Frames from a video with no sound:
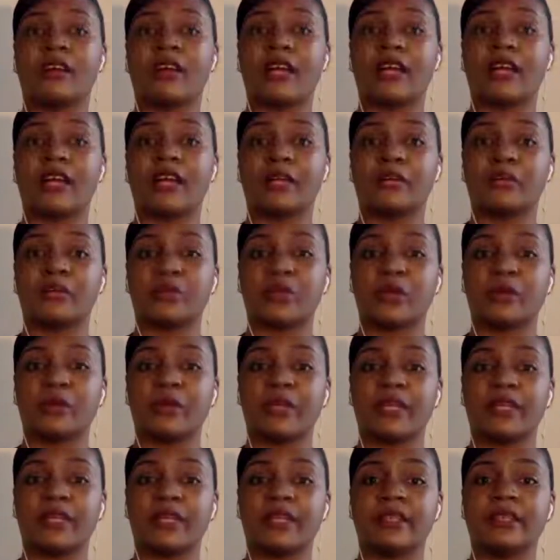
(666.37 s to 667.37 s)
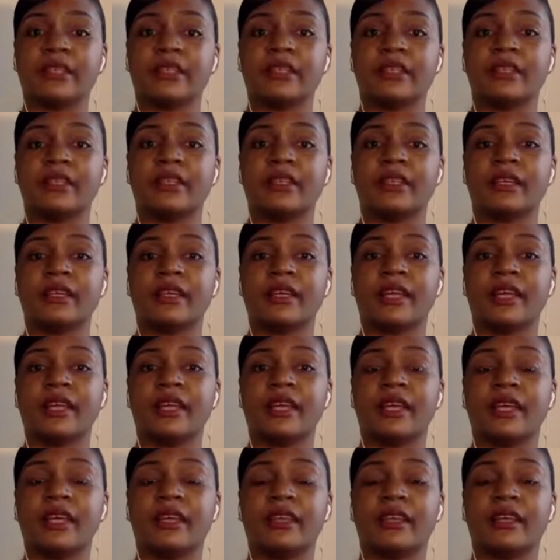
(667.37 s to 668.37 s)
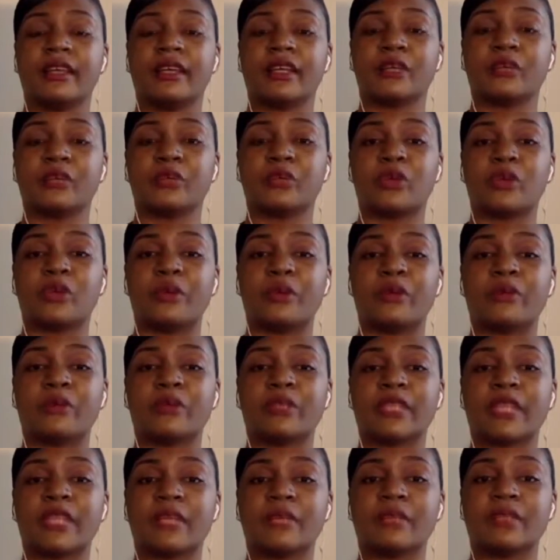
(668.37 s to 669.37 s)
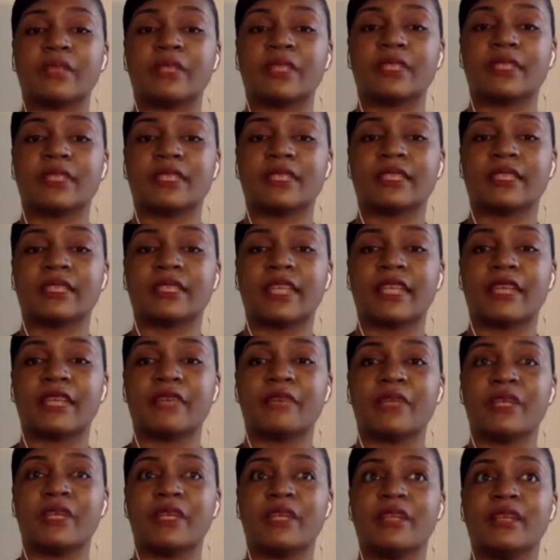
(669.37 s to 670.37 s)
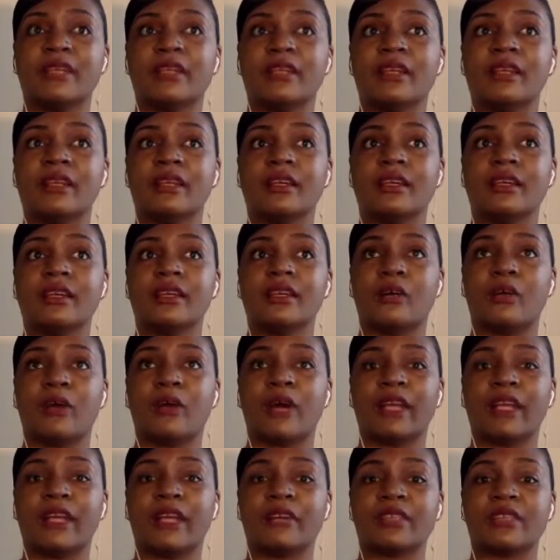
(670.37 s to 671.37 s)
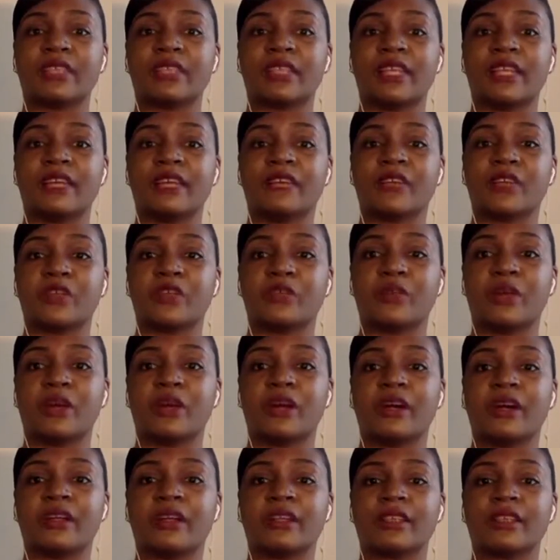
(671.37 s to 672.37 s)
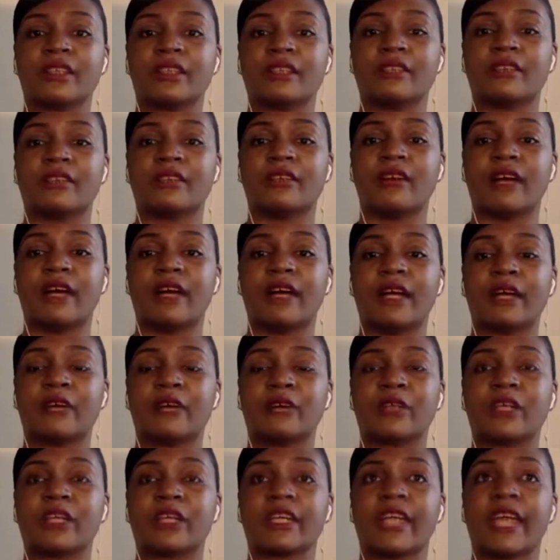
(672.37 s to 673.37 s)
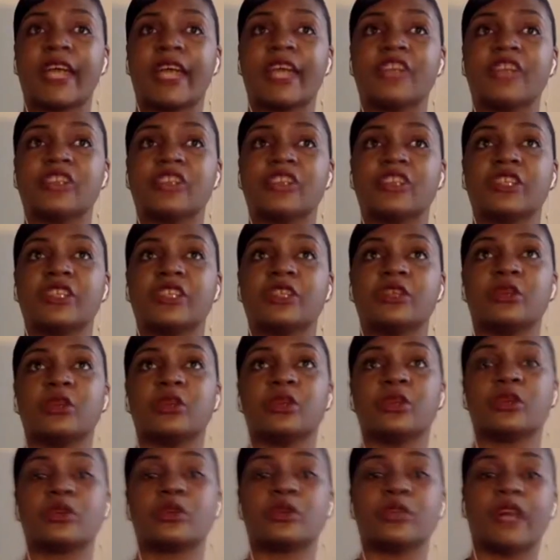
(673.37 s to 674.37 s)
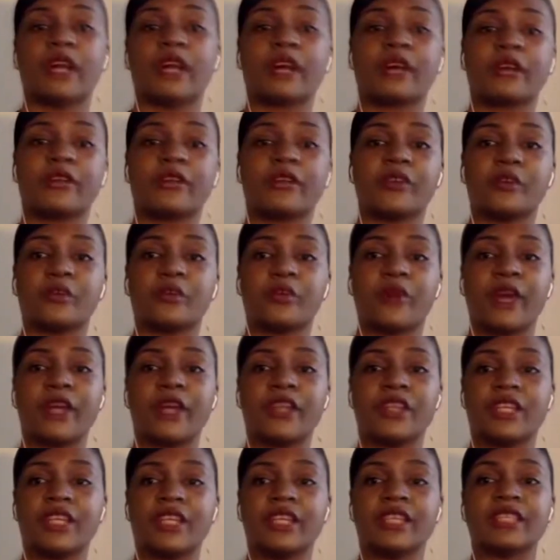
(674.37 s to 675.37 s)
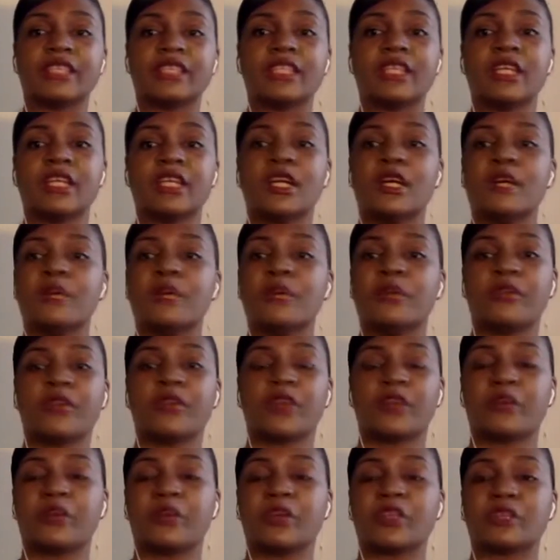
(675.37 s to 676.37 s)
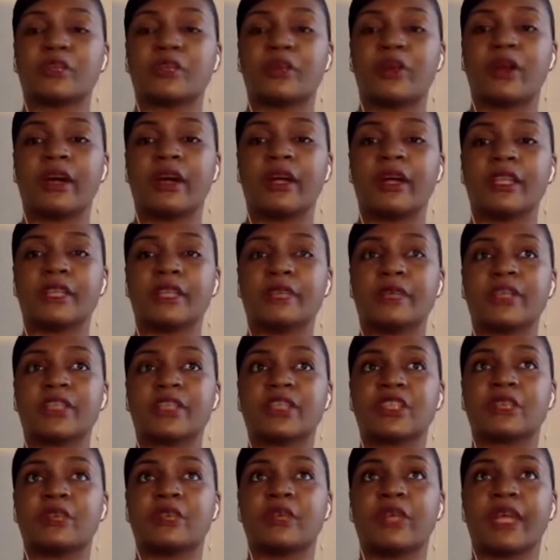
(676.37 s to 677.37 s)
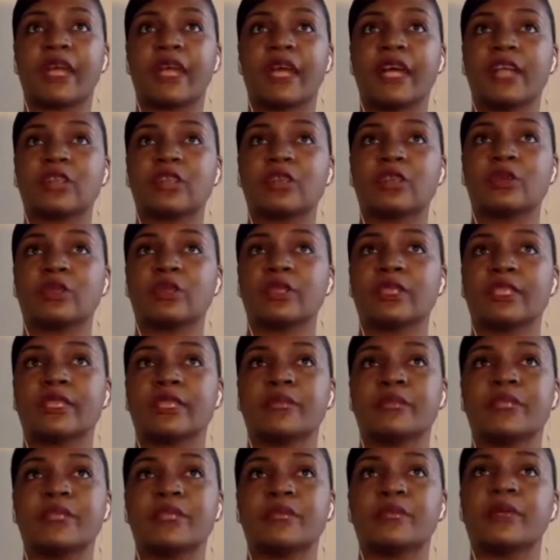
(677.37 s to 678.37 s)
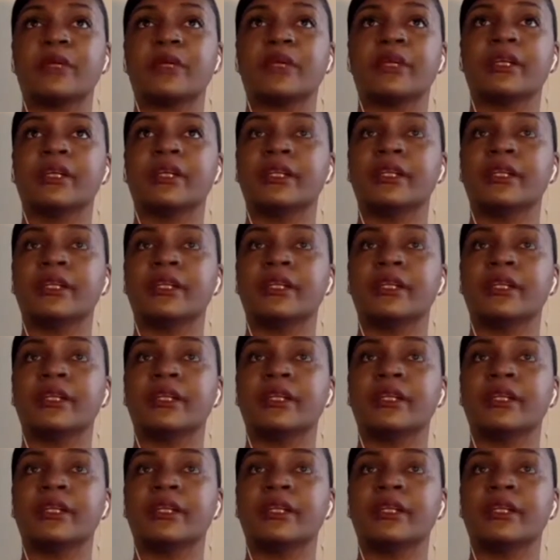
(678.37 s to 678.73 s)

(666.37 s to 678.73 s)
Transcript: unemployment, and the unemployment was able to sustain me while I was studying for the bar. So I would occasionally do a little doc review projects, but for the most part, especially when it got towards September,